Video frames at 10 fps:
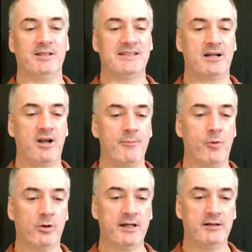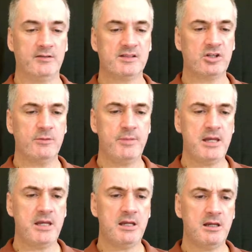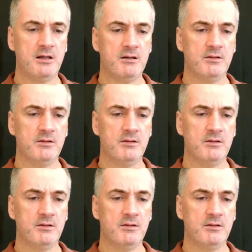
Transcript: Saturday morning, this could be